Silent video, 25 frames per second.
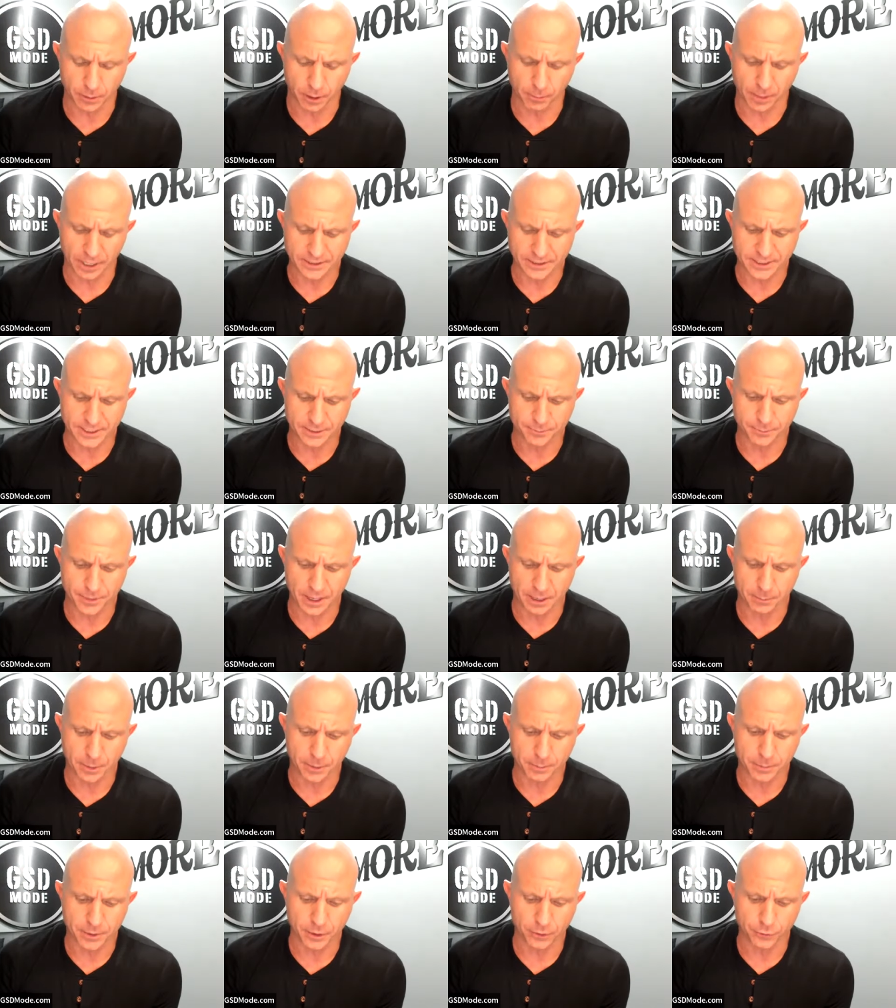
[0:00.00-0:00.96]
on my team that
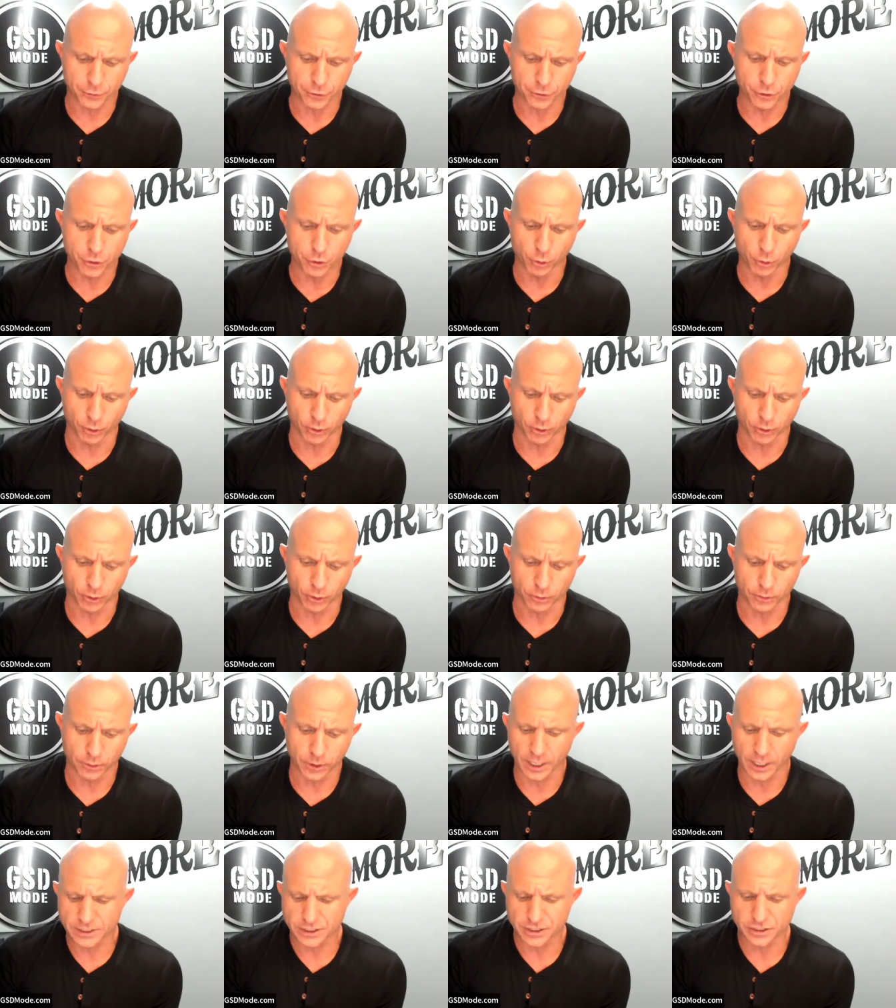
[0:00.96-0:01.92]
maybe are new or or
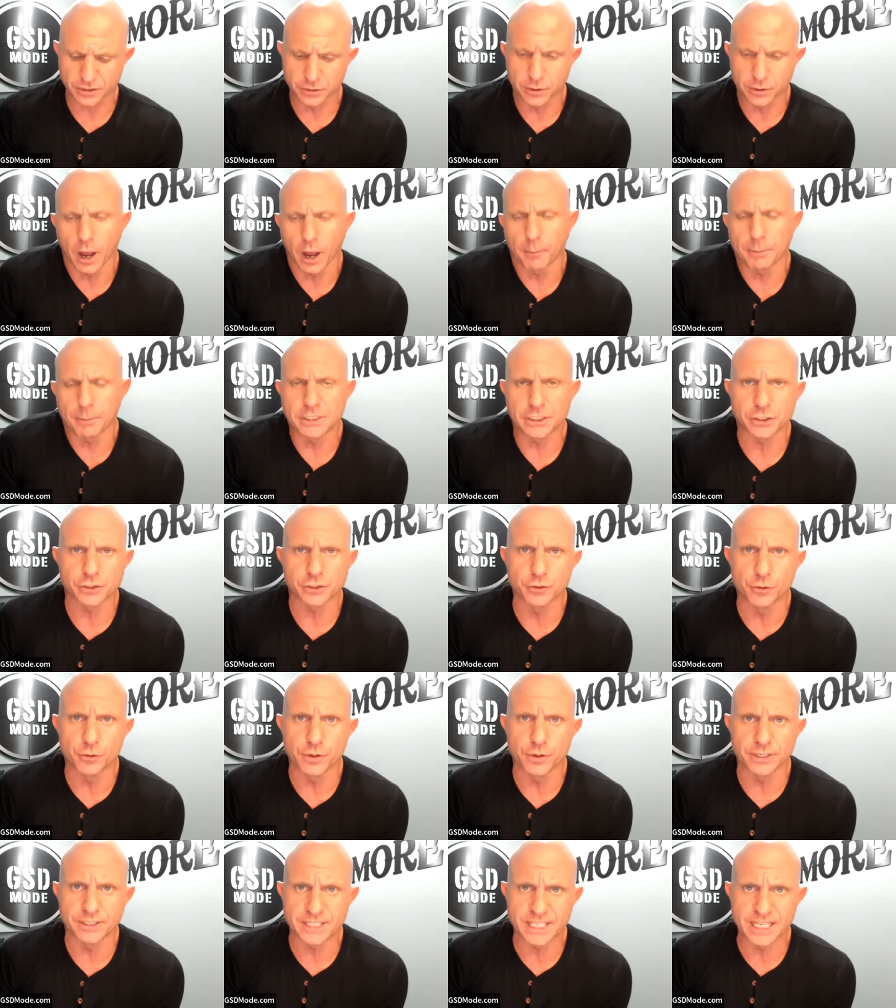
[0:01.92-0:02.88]
not just I mean just new
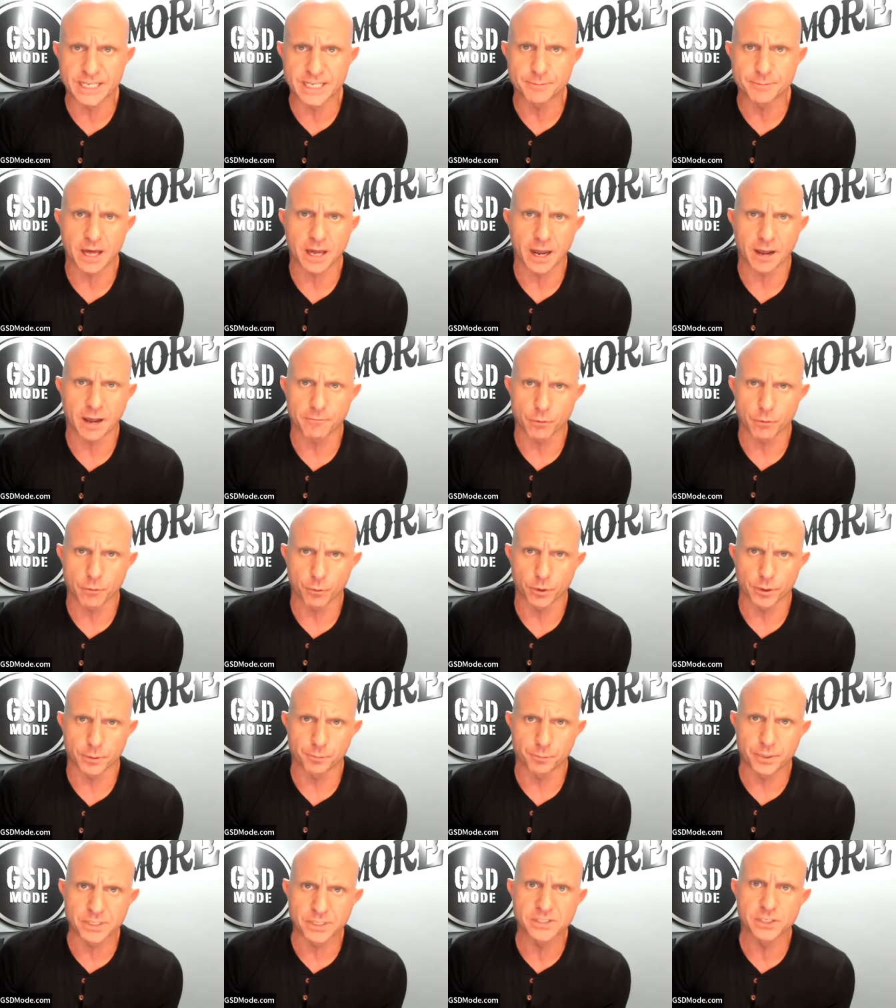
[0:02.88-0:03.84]
to the team that haven't
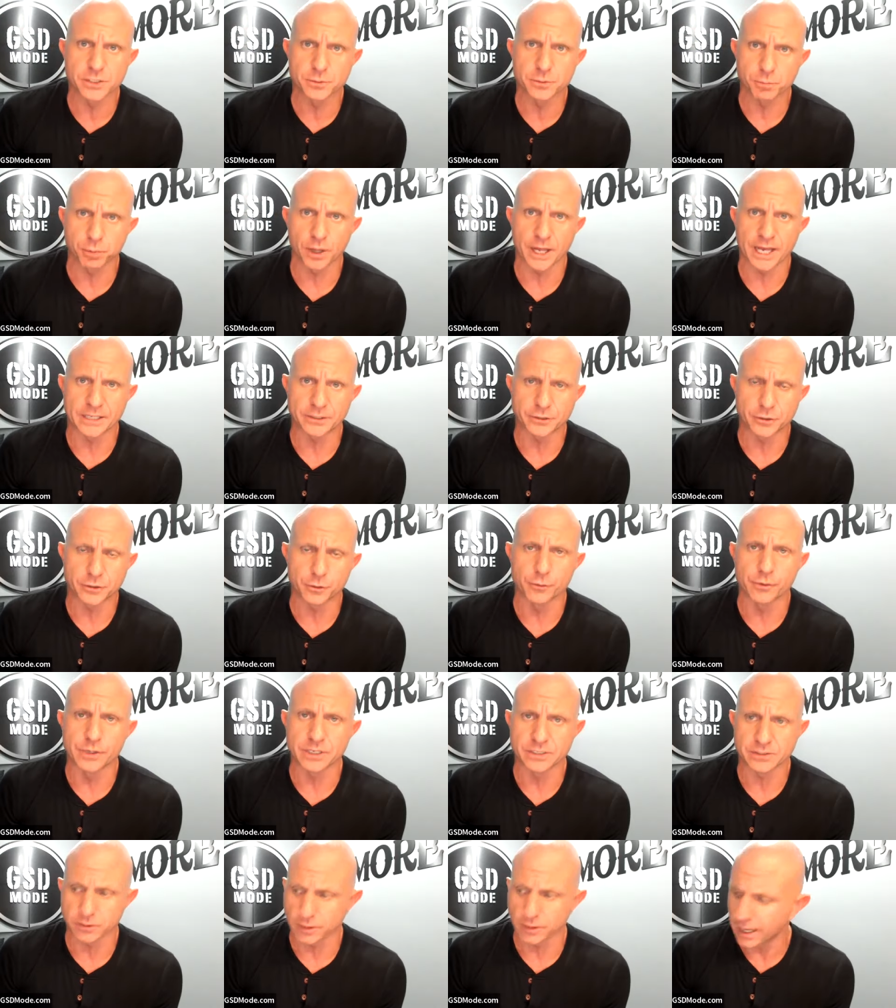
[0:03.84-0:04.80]
really business planned to
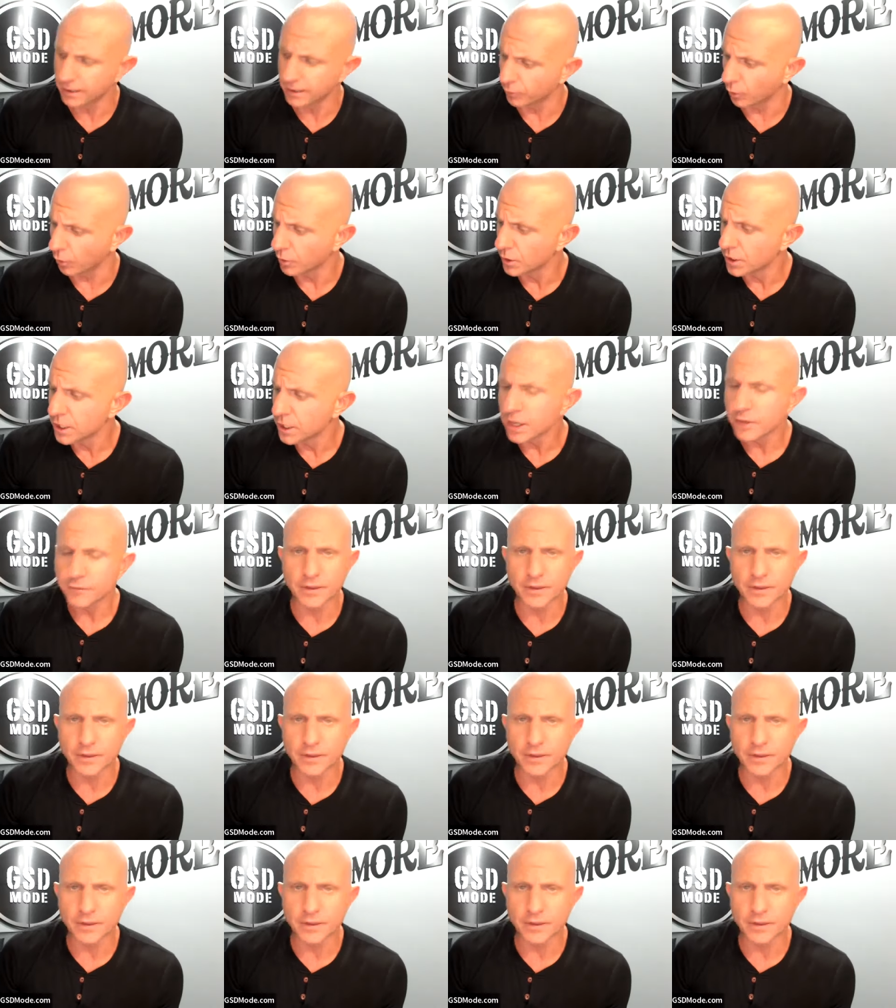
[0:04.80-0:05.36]
this level,